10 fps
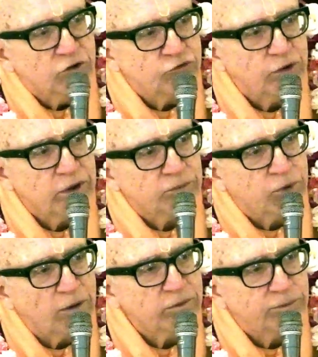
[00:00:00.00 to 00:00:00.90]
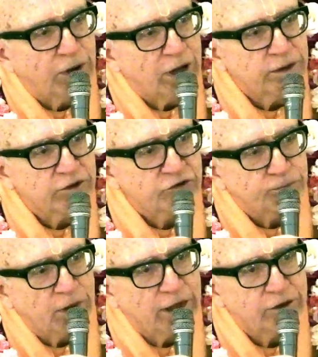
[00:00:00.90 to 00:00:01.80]
Srila Prabhupada
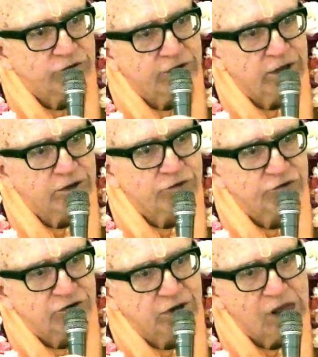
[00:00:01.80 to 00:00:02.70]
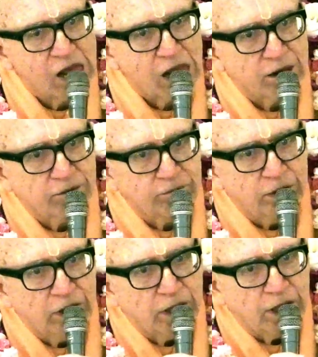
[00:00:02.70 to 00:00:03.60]
explains this
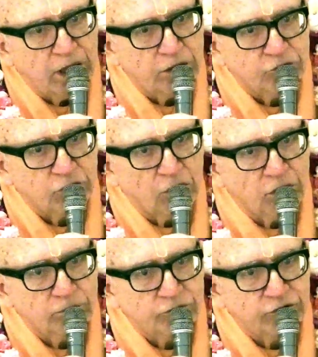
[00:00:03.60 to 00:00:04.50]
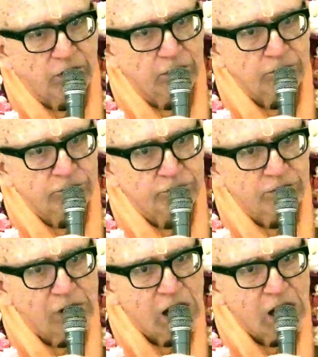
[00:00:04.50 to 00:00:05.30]
in terms of